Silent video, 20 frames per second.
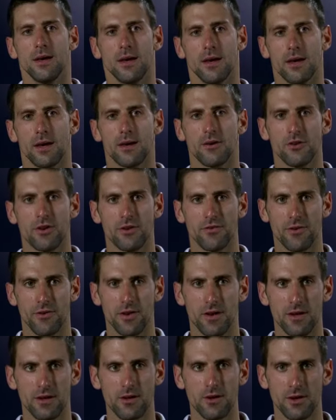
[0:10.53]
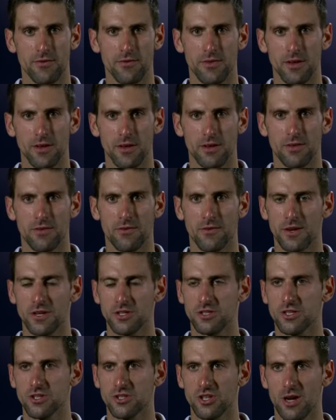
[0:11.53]
I uh, could have could have the, the
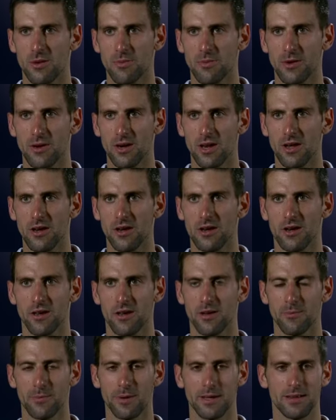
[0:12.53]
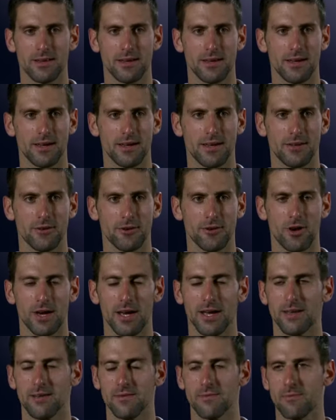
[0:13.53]
finished the job earlier, but I you know
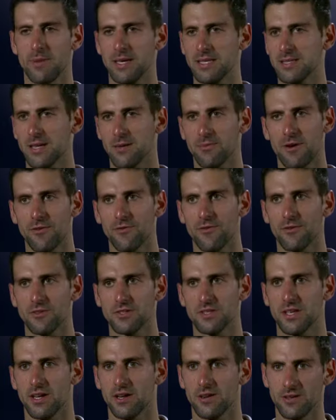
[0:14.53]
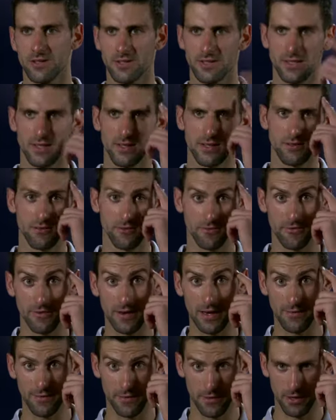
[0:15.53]
I made some unforced errors and on
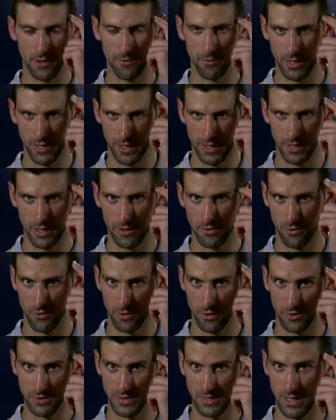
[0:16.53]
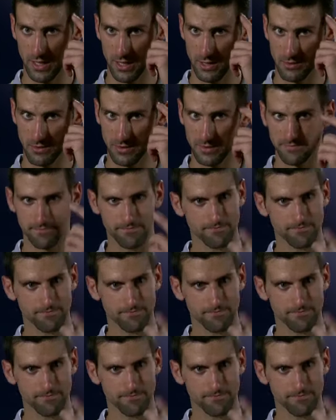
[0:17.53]
5-3 when I needed to close it out,